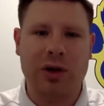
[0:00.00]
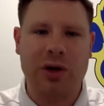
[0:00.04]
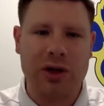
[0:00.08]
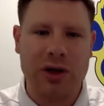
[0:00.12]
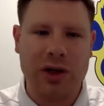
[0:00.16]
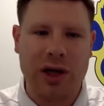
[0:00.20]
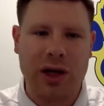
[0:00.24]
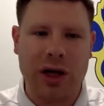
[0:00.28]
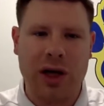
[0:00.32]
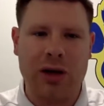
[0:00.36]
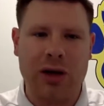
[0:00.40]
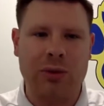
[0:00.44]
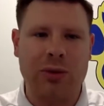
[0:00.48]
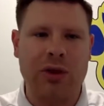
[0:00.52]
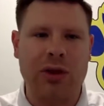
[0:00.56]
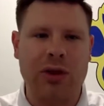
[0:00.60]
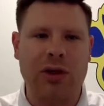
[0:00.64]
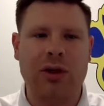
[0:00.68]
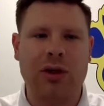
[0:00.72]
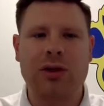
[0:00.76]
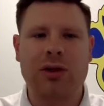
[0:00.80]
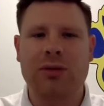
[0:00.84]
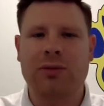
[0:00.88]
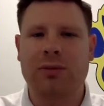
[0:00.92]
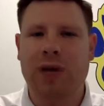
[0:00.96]
Paul
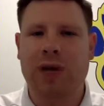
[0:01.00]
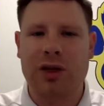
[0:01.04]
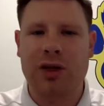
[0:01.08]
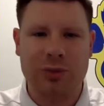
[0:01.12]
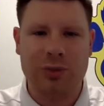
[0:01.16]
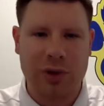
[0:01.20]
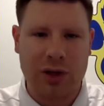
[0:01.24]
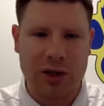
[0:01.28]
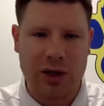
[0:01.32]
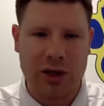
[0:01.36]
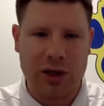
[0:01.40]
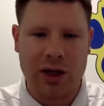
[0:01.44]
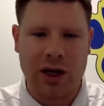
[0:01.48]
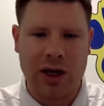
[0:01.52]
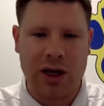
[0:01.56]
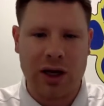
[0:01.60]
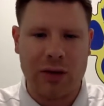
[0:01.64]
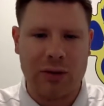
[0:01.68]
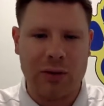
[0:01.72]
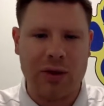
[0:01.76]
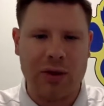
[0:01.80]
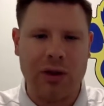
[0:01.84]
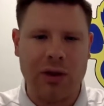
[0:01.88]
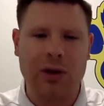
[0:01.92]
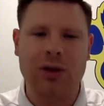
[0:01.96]
Academy, Mounds Park
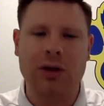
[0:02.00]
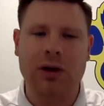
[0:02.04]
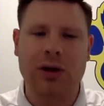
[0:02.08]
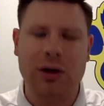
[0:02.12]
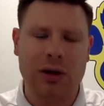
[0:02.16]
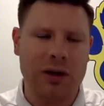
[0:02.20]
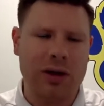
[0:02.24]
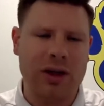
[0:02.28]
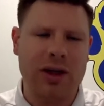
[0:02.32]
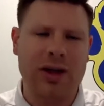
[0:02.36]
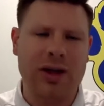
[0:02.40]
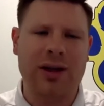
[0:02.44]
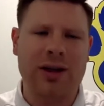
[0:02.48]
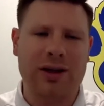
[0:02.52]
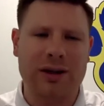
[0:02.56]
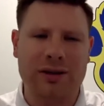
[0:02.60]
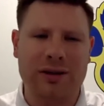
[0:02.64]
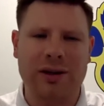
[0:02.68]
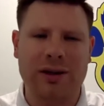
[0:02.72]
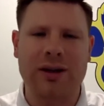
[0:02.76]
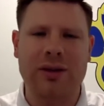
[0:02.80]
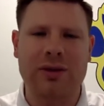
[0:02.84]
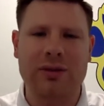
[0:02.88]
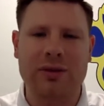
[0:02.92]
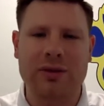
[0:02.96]
Academy, all that kind
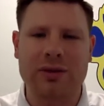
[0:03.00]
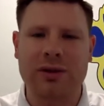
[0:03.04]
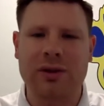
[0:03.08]
of type.